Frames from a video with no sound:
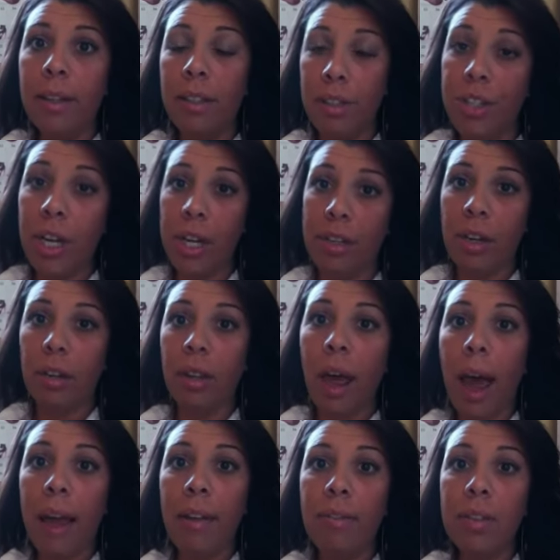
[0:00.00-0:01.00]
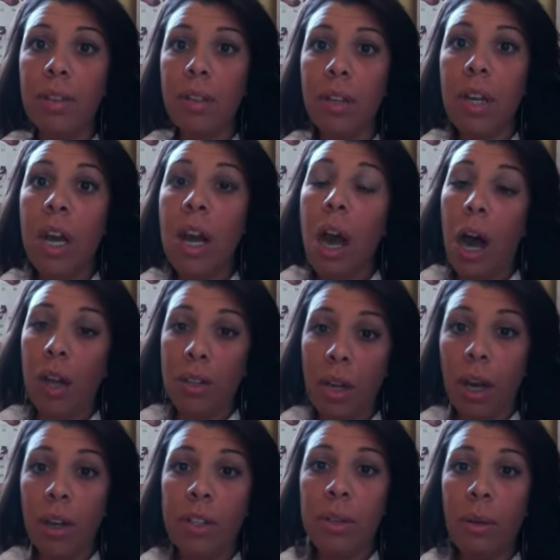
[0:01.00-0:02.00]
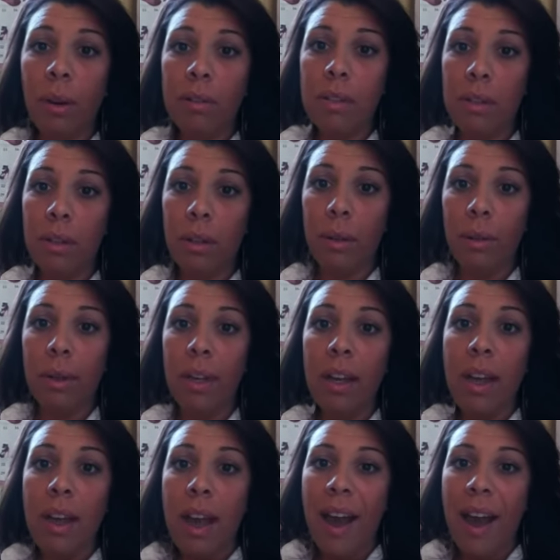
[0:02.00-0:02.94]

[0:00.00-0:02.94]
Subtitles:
to change our lives. I'll talk to you all soon.